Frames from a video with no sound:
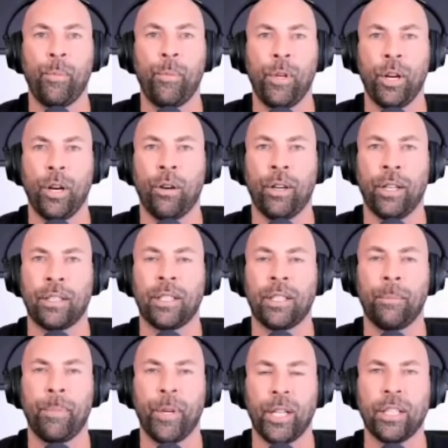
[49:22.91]

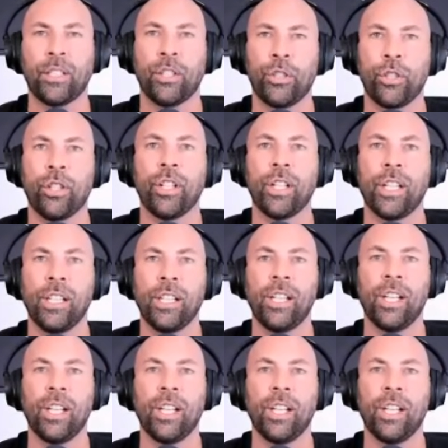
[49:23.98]
it's a journey,